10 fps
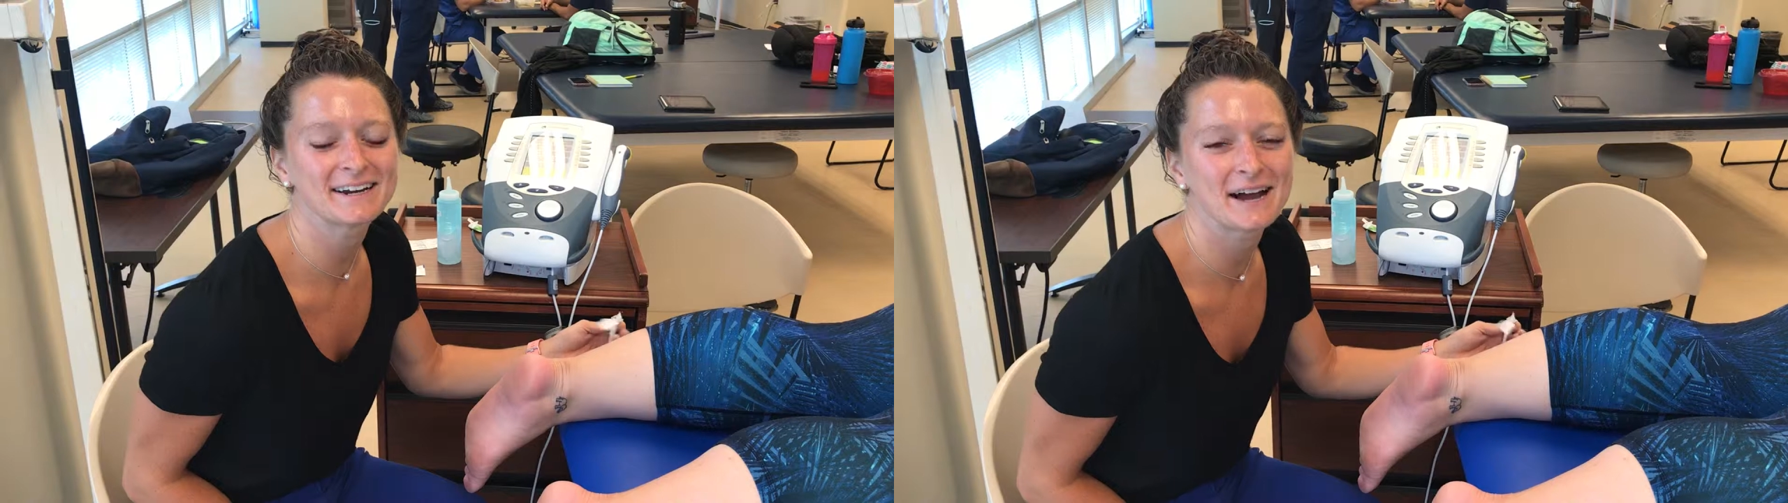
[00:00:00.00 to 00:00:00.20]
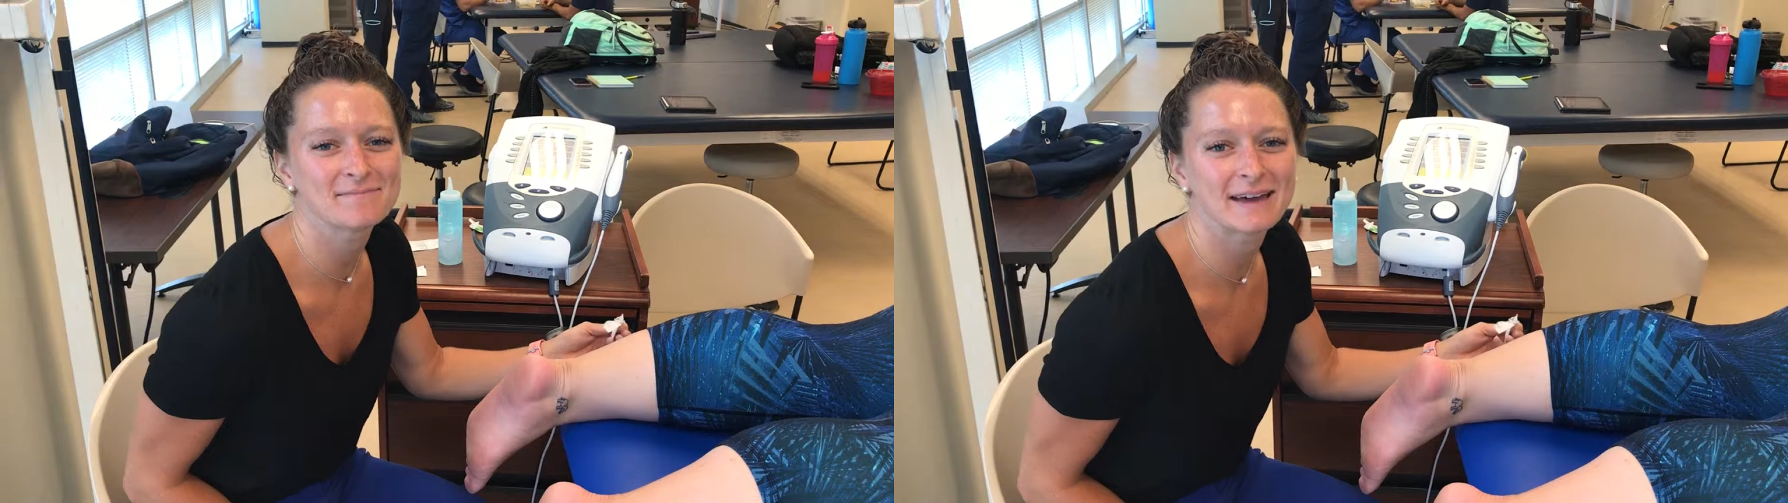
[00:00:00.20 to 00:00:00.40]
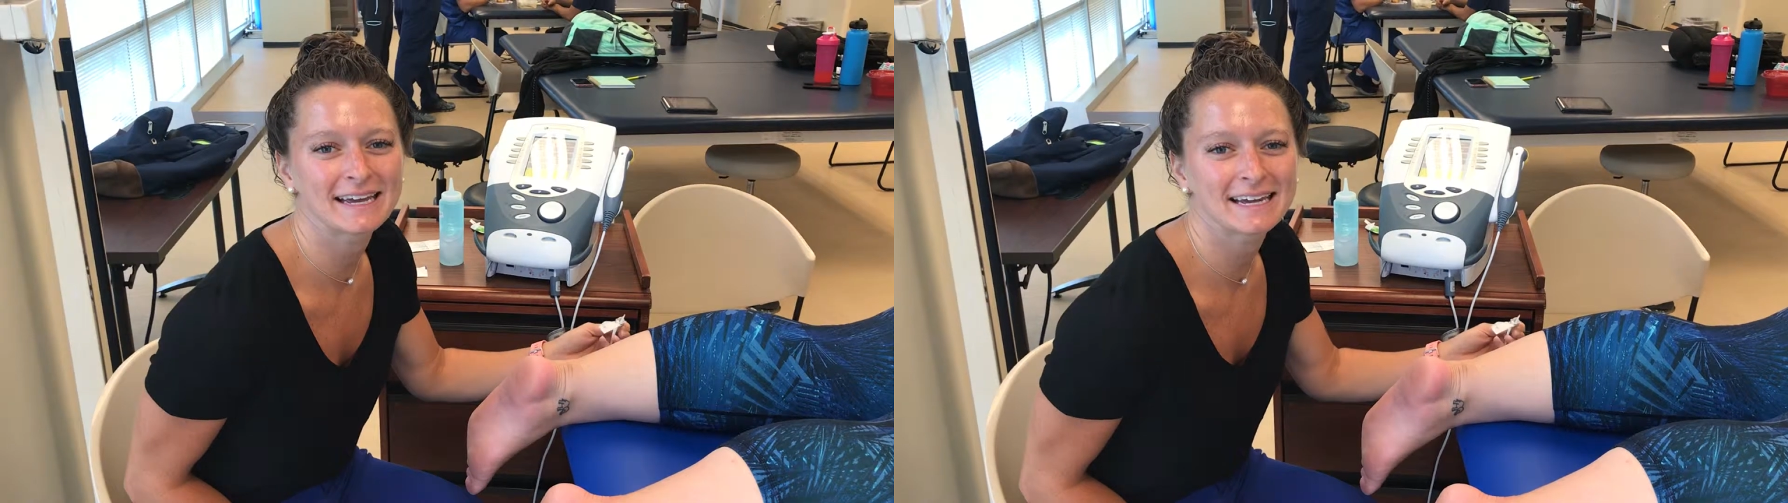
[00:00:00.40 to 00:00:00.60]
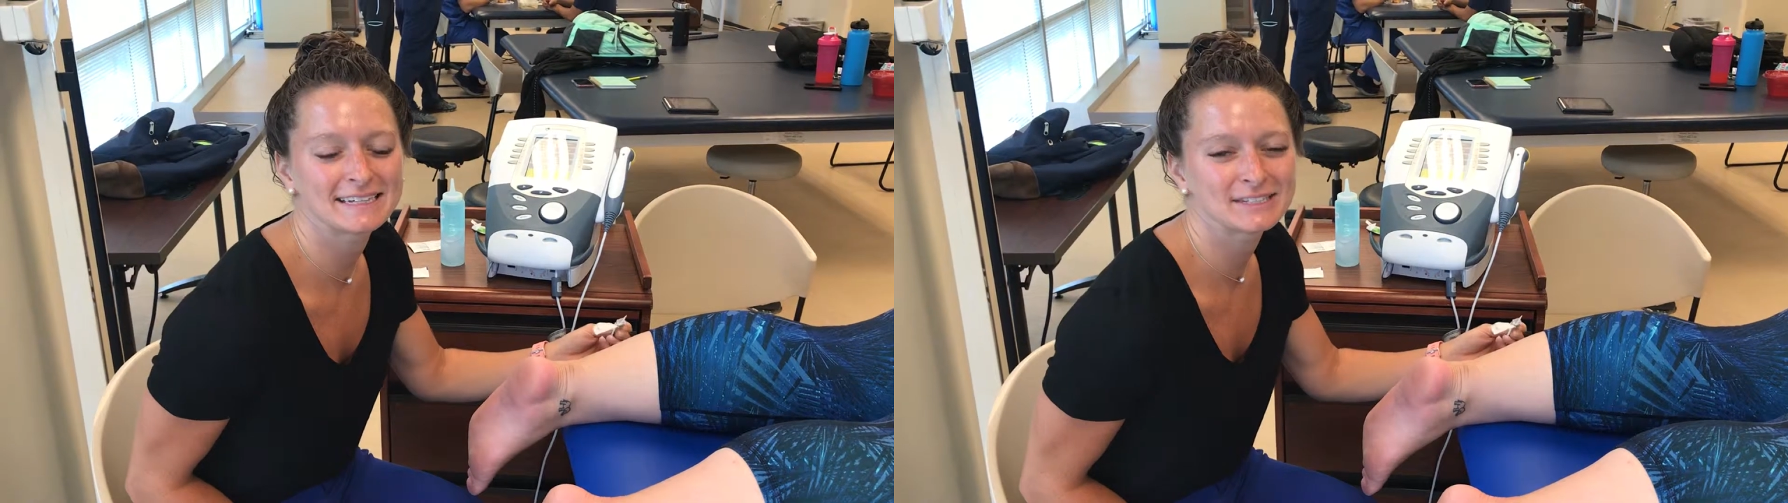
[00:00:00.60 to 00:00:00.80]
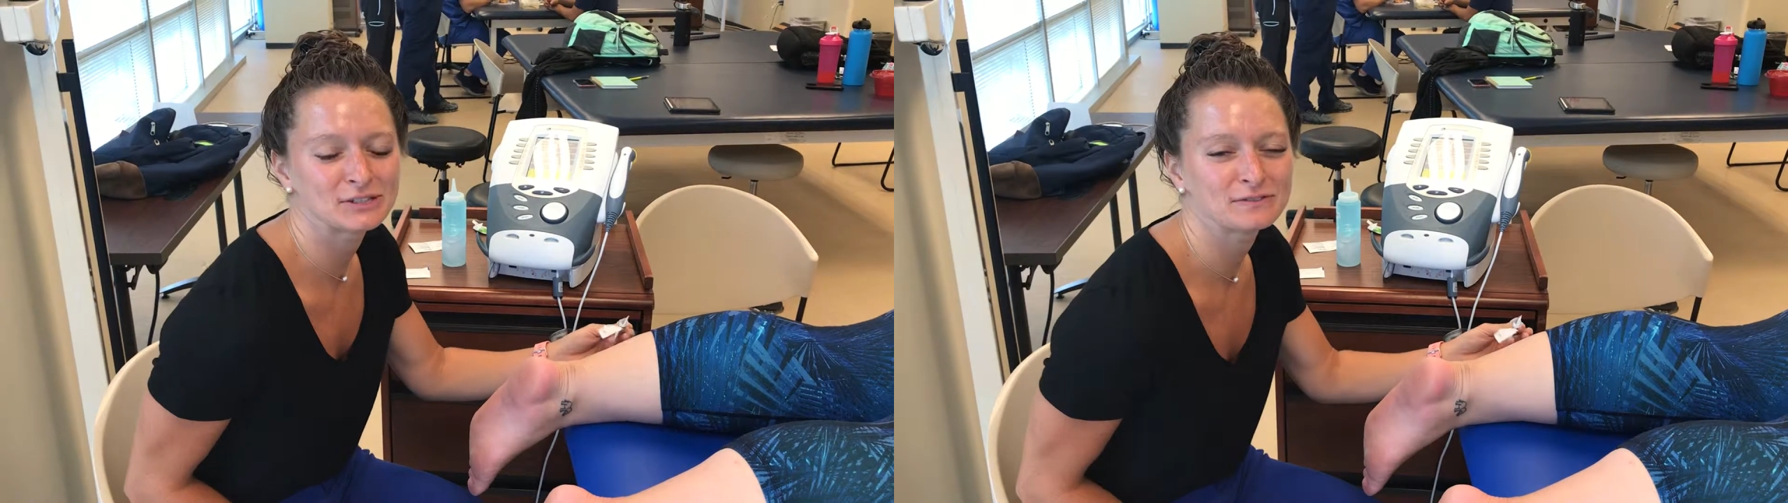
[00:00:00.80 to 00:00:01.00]
I'm
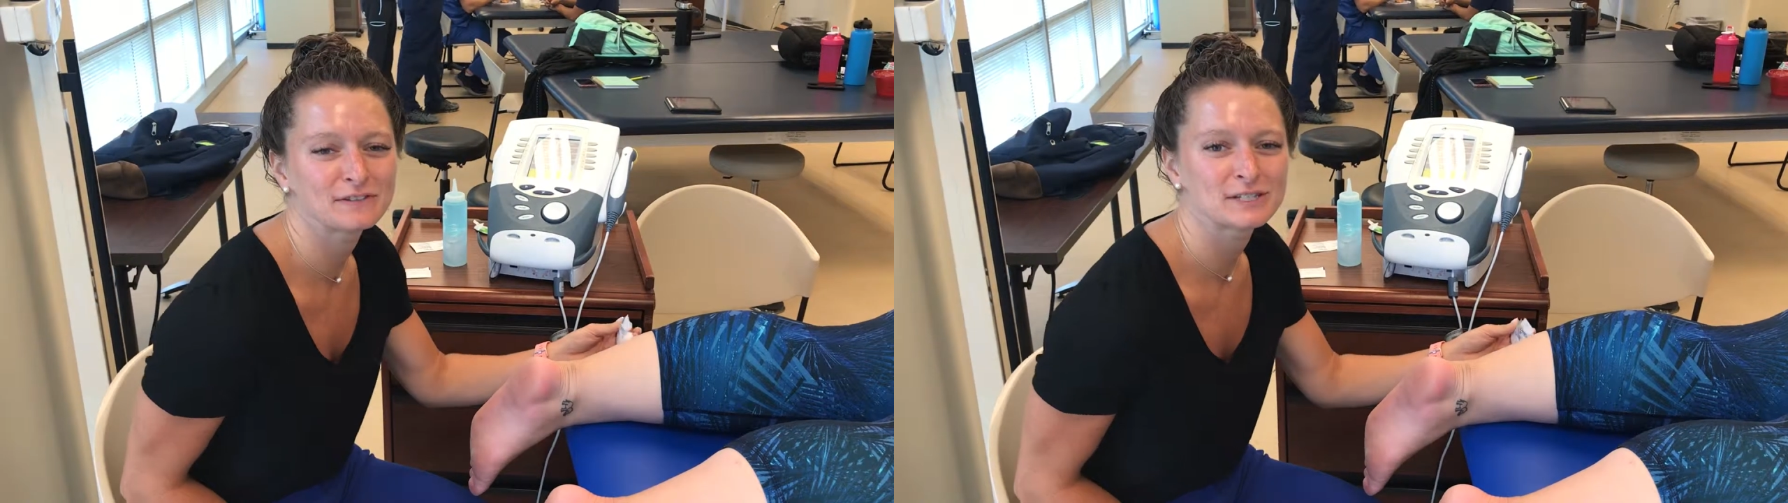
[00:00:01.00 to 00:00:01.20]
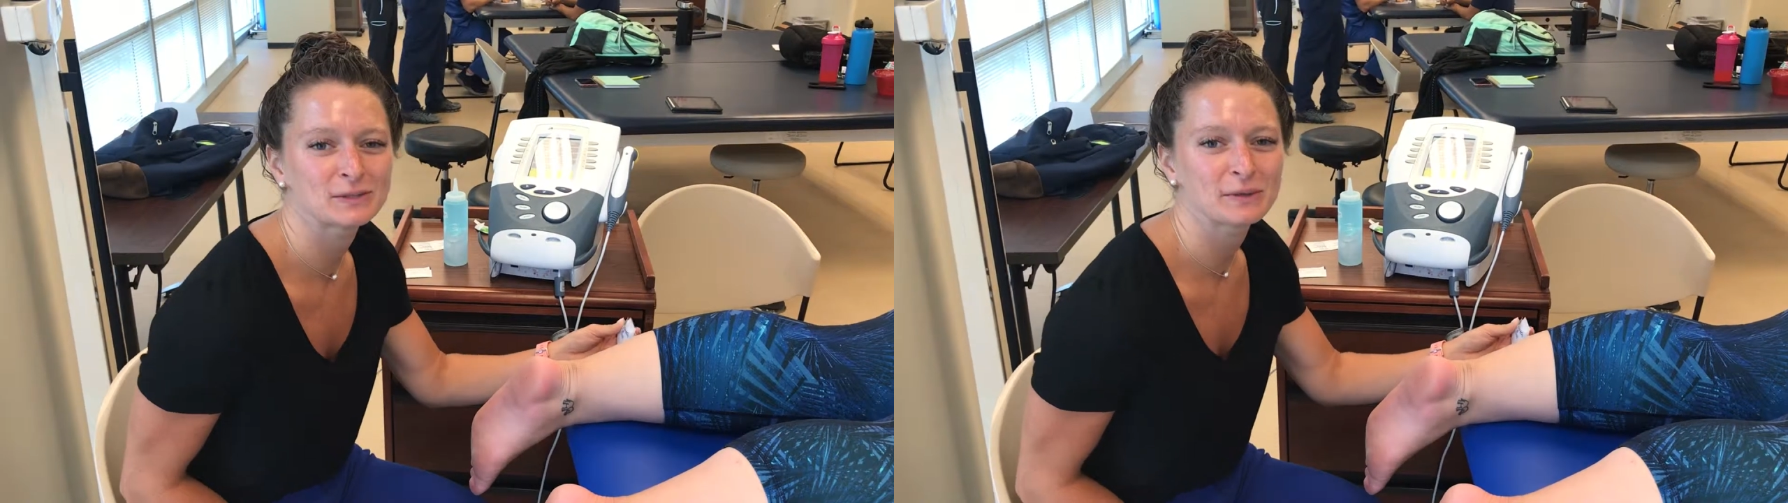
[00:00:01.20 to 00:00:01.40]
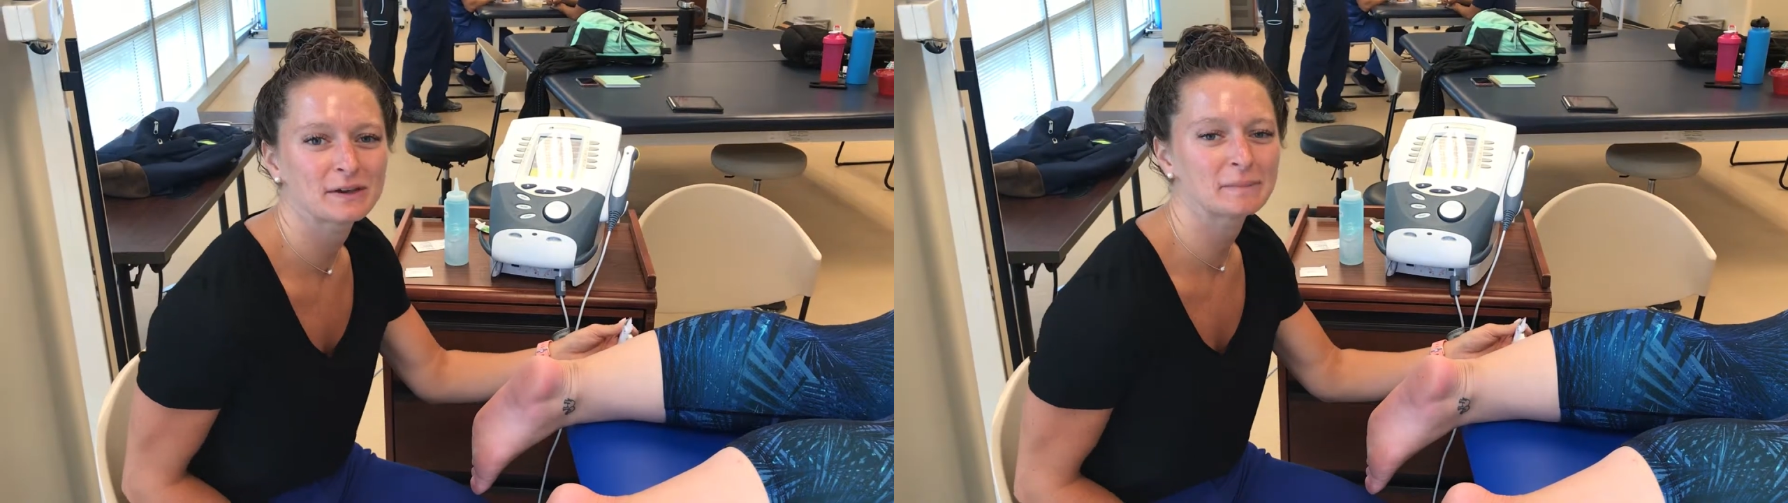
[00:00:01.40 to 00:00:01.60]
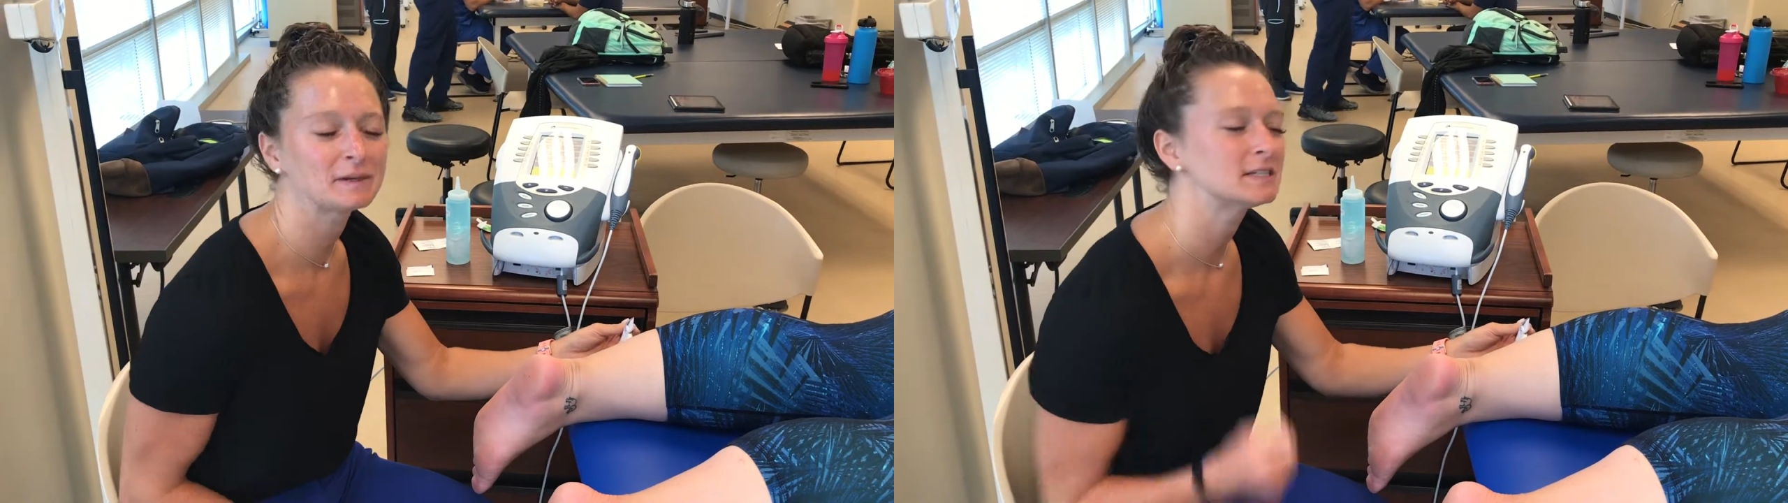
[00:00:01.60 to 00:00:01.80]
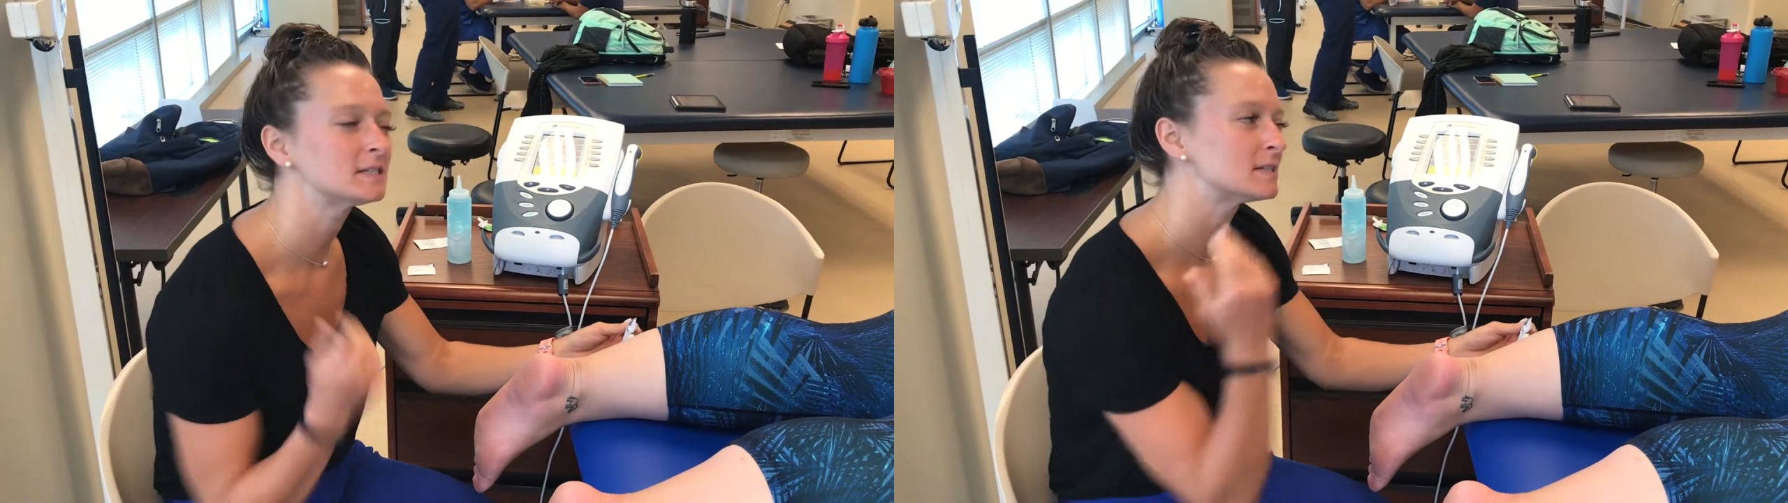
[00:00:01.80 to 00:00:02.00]
Megan, student physical therapist.